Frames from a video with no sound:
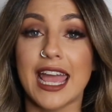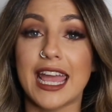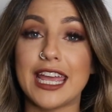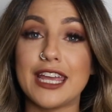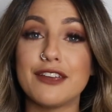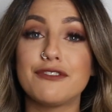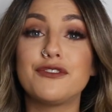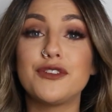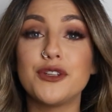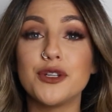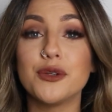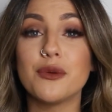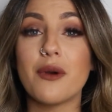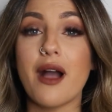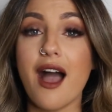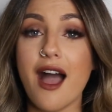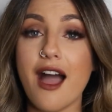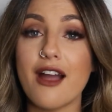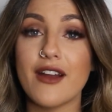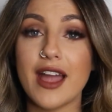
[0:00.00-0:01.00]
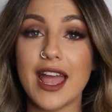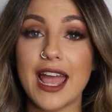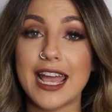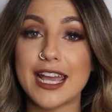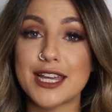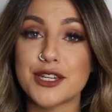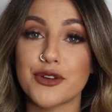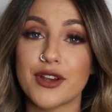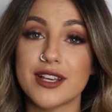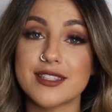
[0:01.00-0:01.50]
If you are a
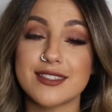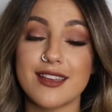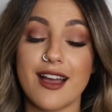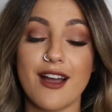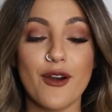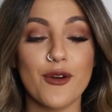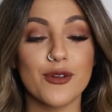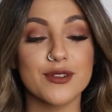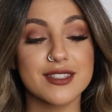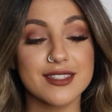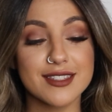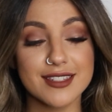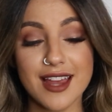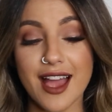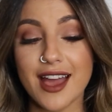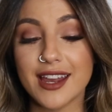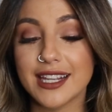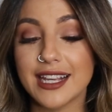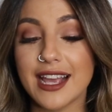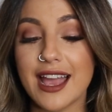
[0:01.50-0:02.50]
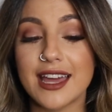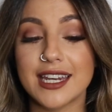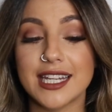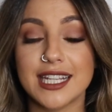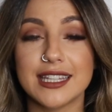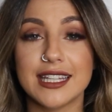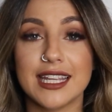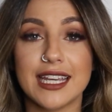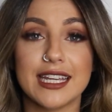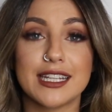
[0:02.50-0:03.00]
hairdresser or starting out
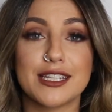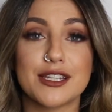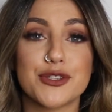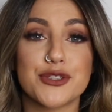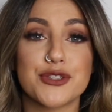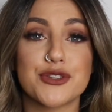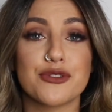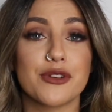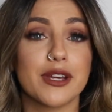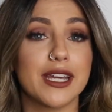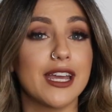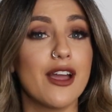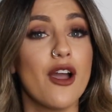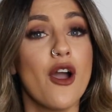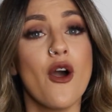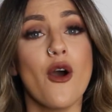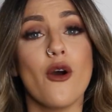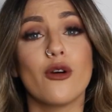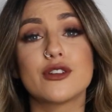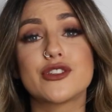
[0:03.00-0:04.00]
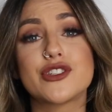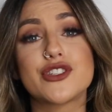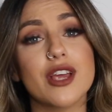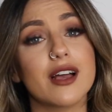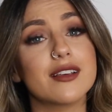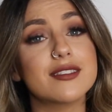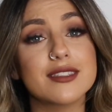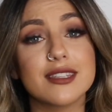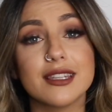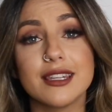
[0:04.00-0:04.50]
in the industry or
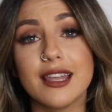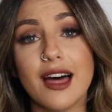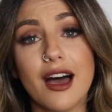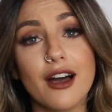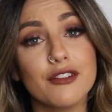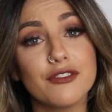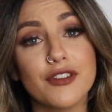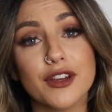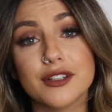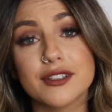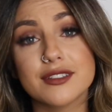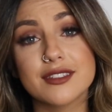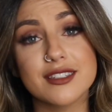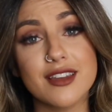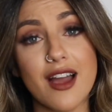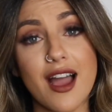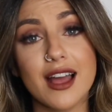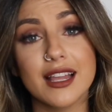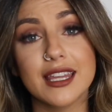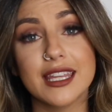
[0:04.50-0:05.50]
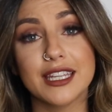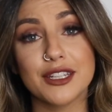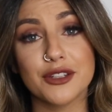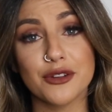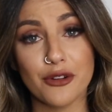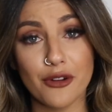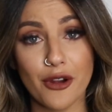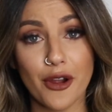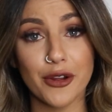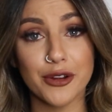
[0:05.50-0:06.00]
just love styling
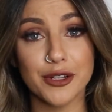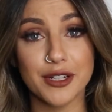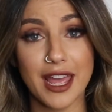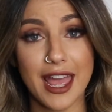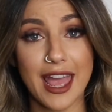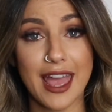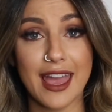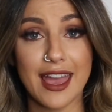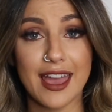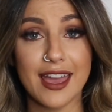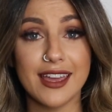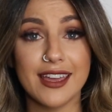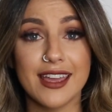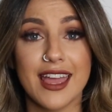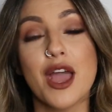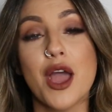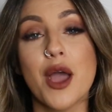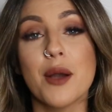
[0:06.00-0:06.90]
your own hair,